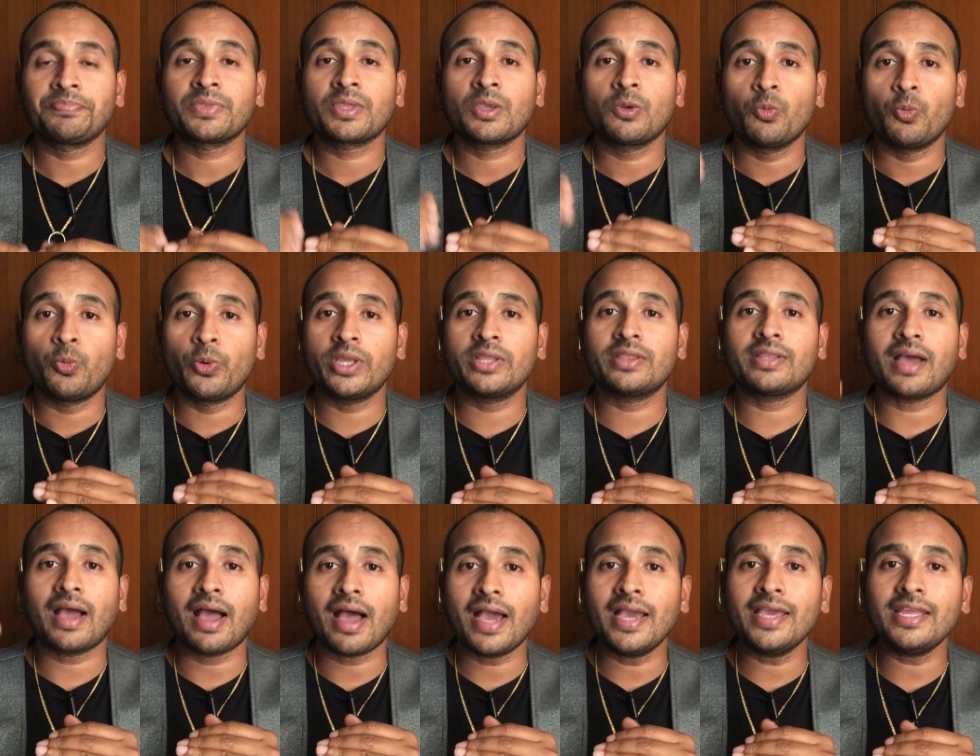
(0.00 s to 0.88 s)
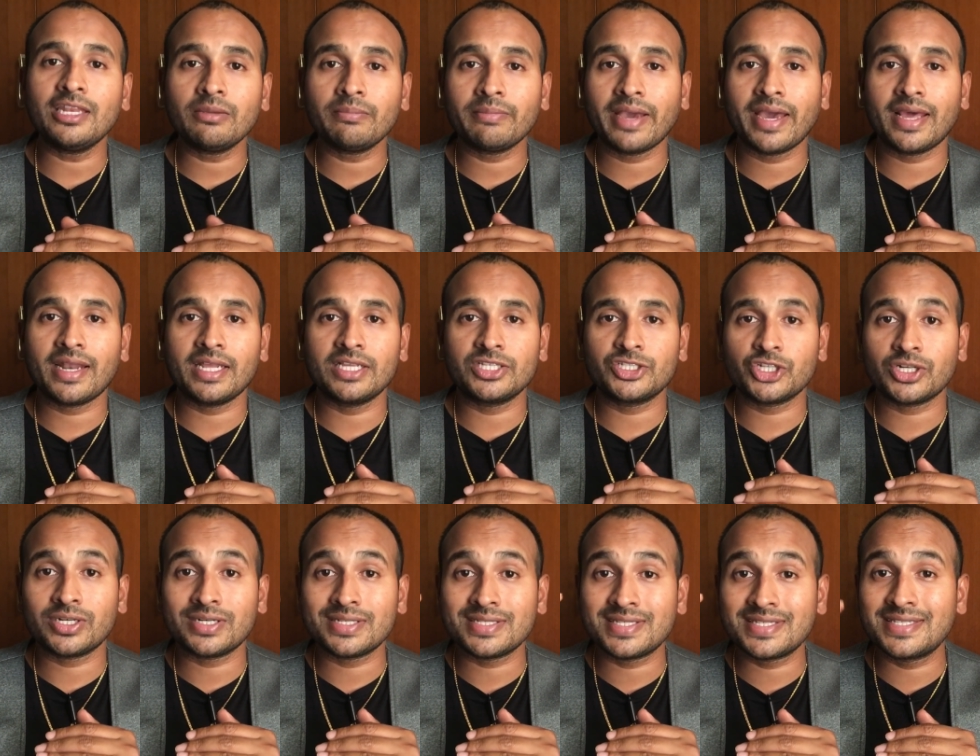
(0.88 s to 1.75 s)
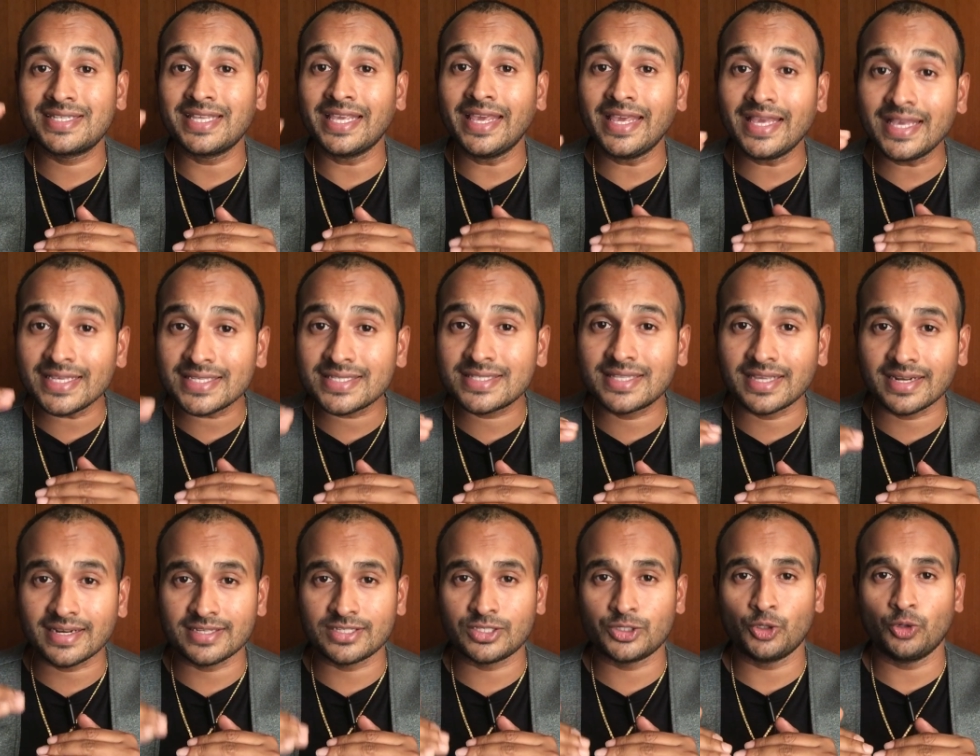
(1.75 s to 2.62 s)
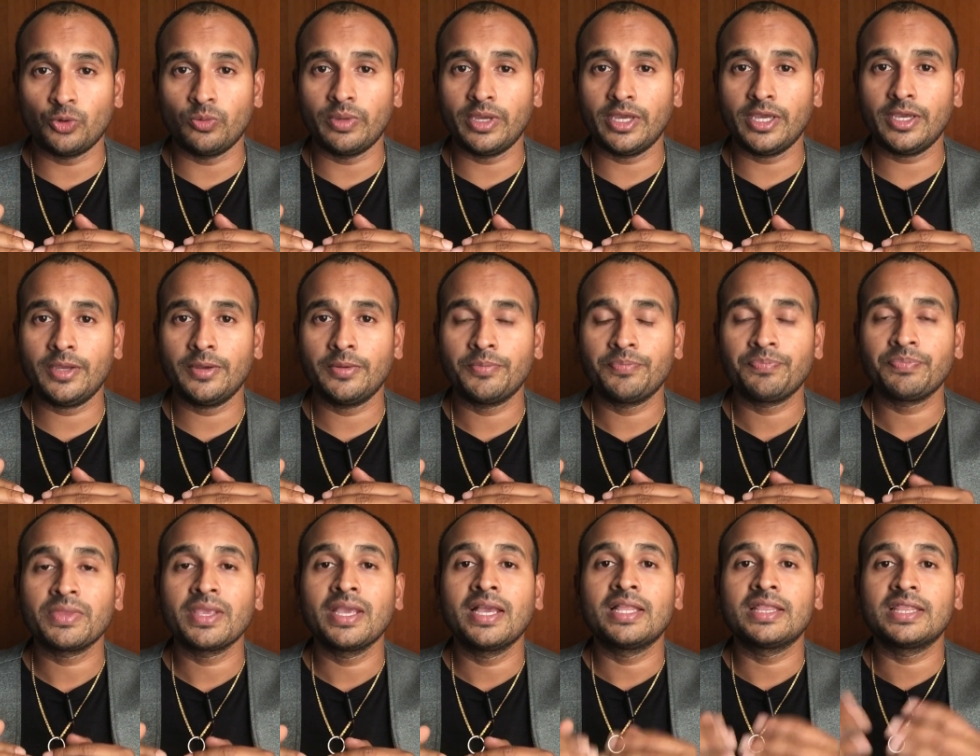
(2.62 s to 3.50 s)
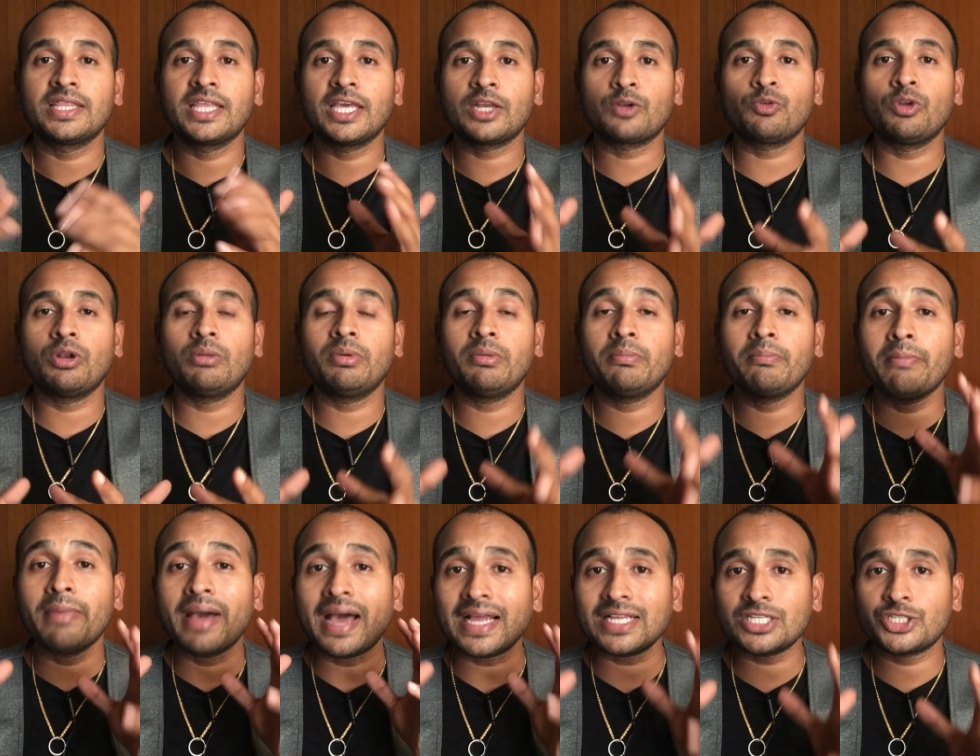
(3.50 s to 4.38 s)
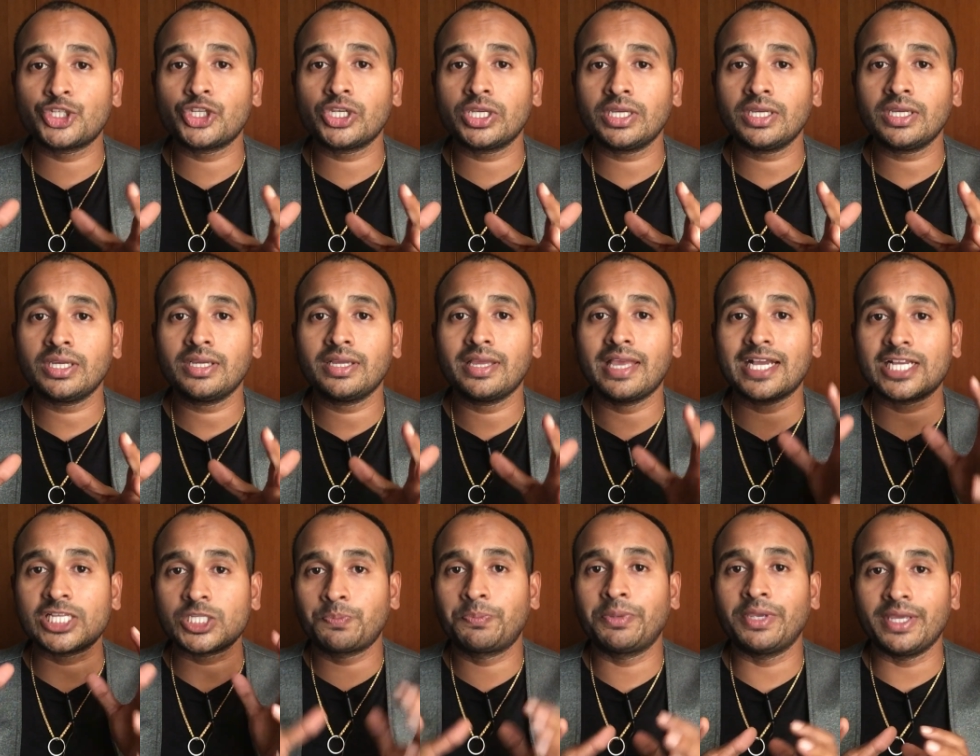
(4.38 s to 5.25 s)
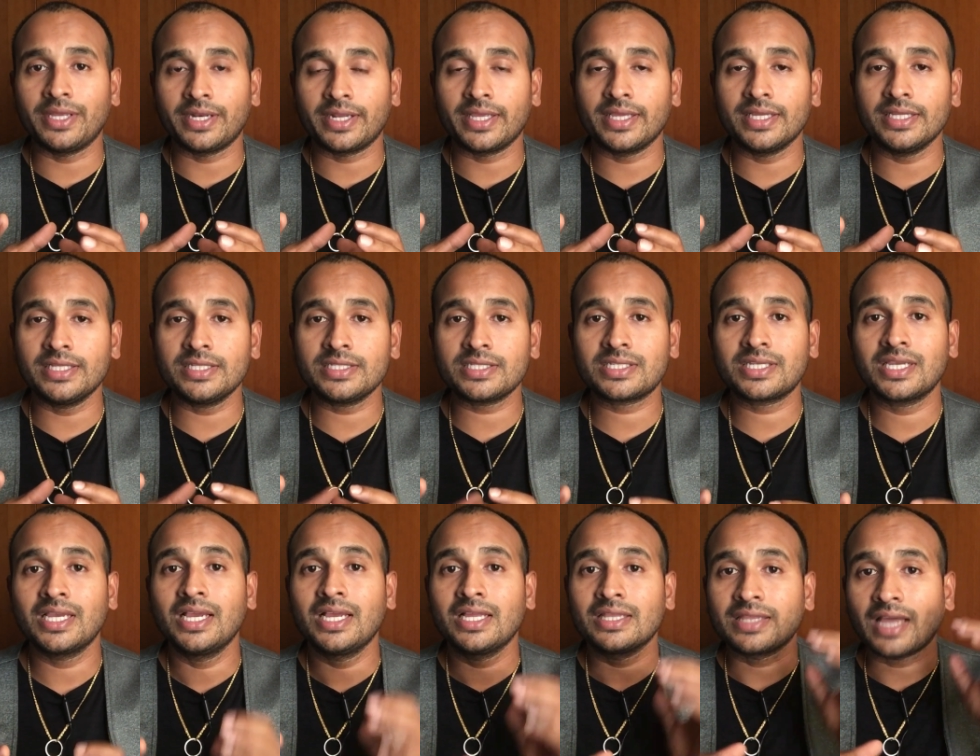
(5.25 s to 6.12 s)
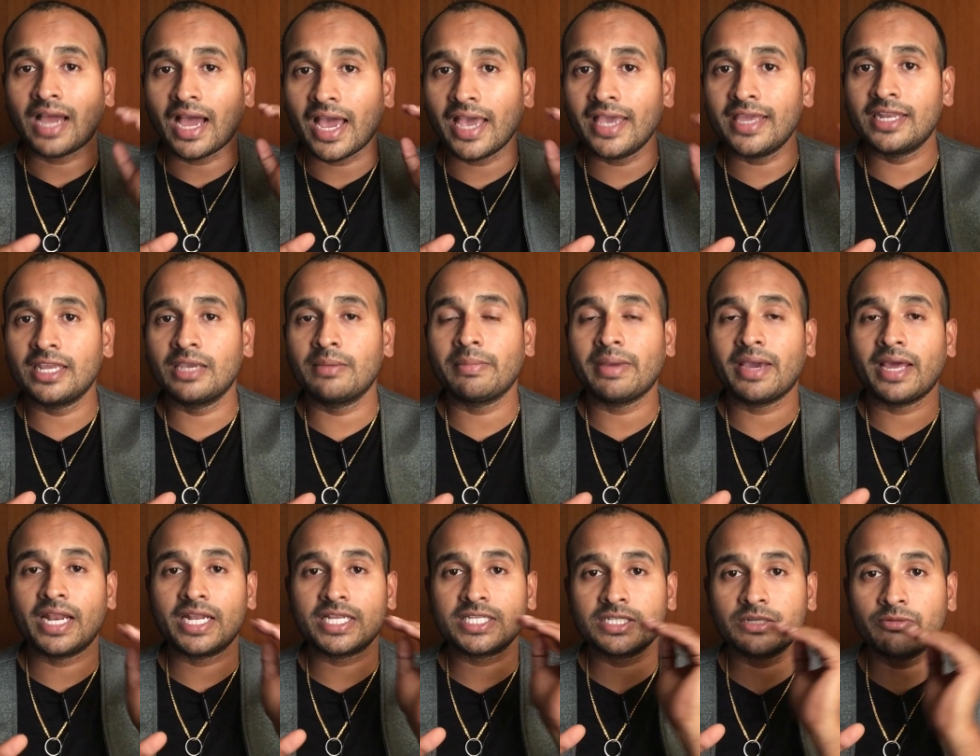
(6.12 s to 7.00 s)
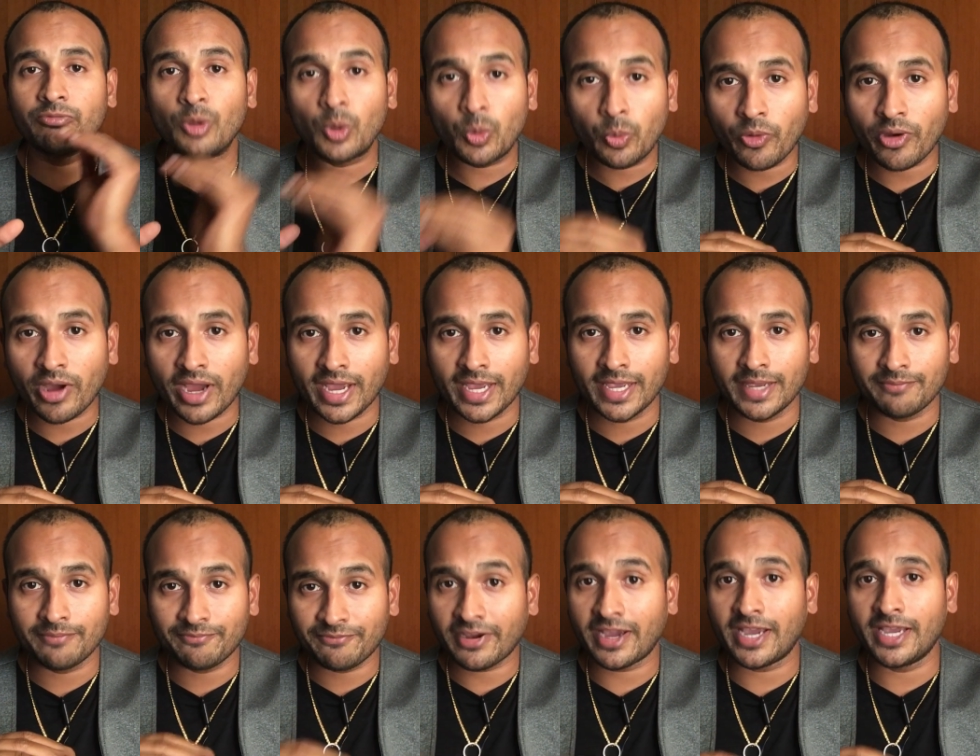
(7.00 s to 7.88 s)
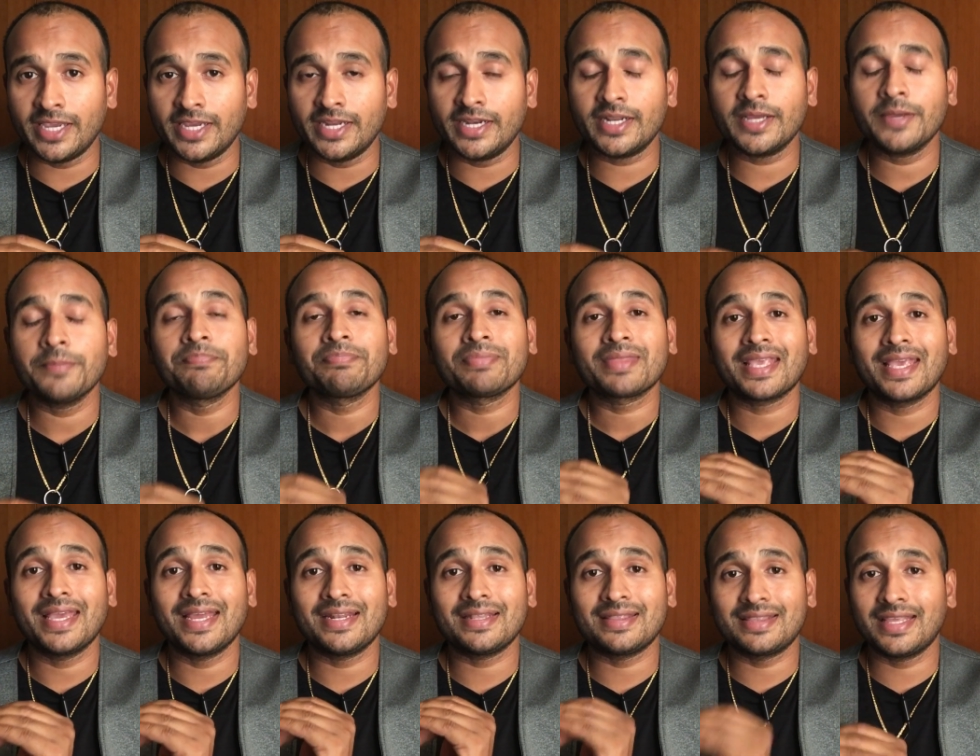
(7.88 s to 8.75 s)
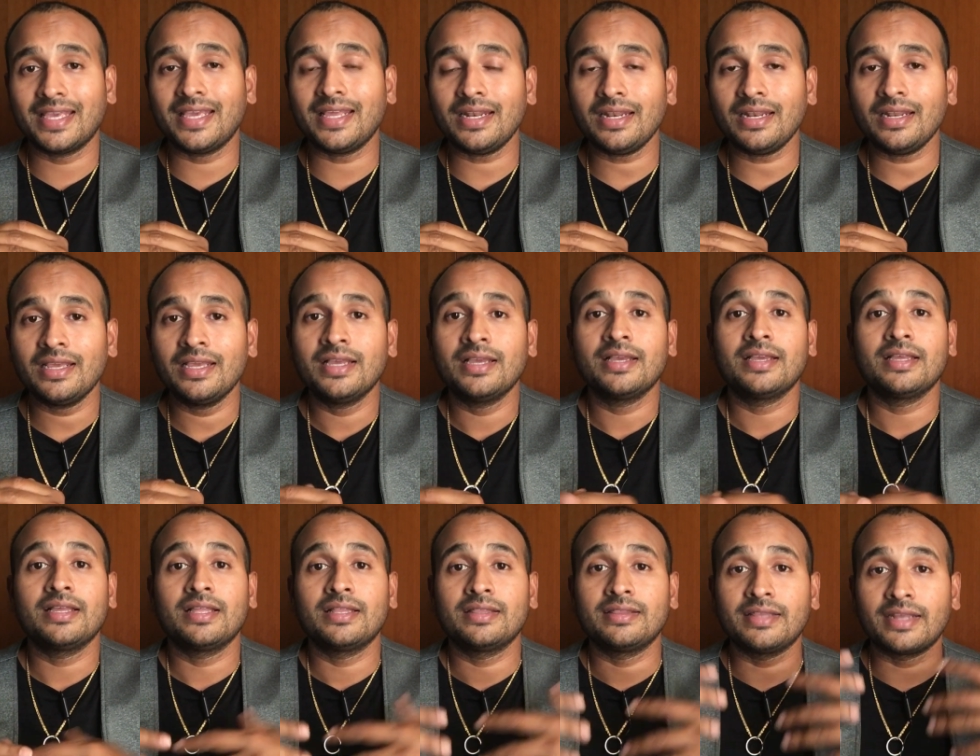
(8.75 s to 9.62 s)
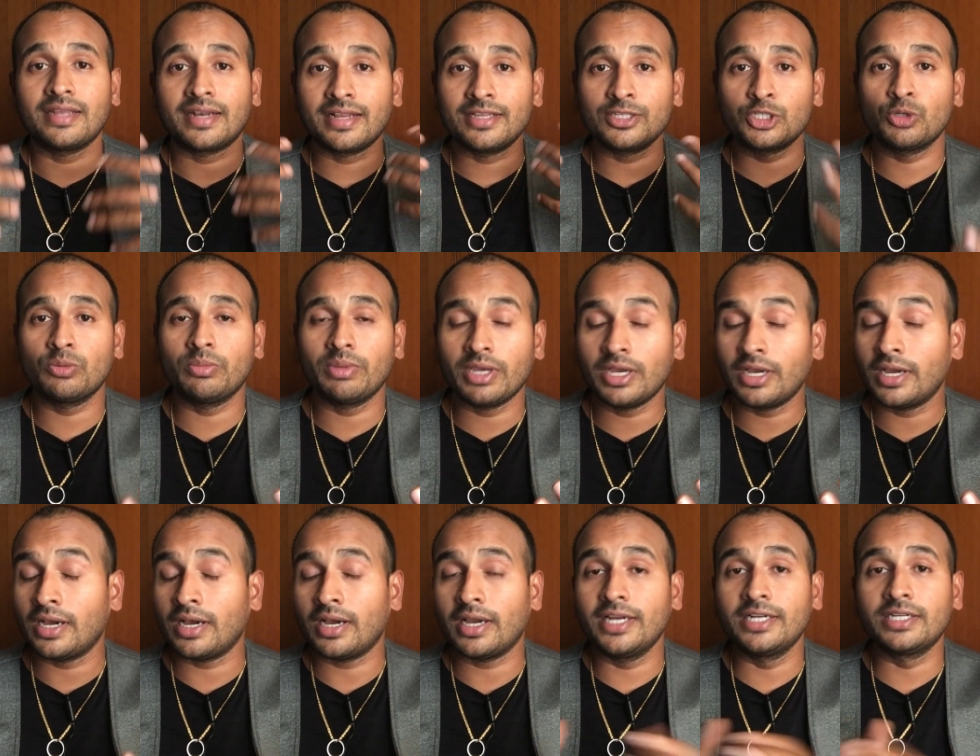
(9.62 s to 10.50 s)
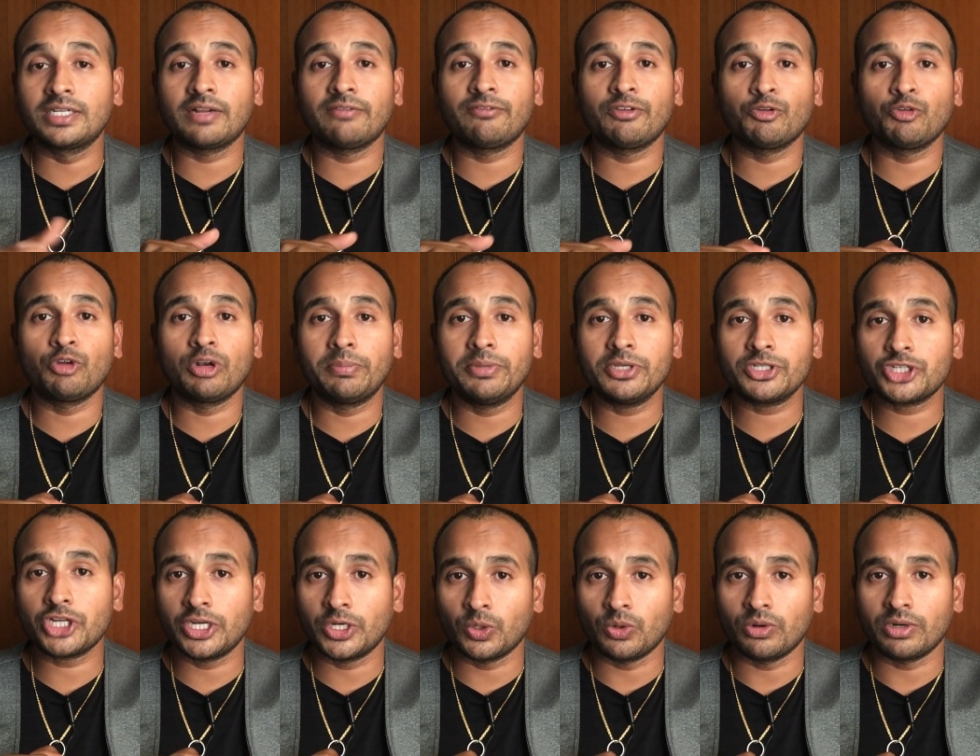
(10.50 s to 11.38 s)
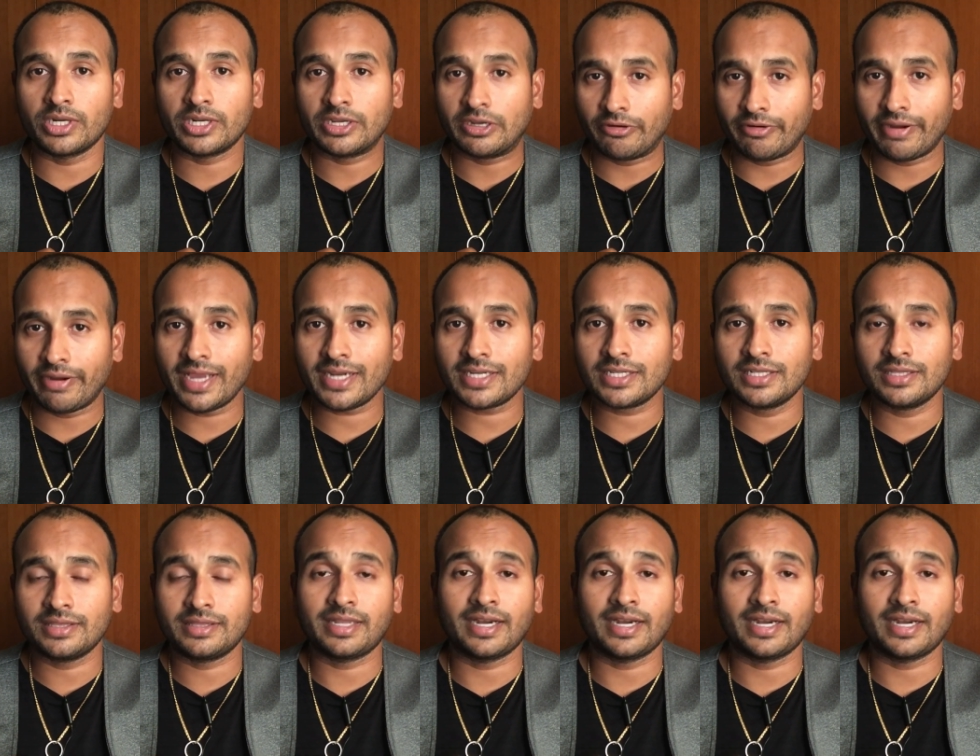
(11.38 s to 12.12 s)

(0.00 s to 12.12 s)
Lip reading: when the hiring manager sees the resume, there will be matching experience the hiring manager will find, and then the interview will be scheduled, correct?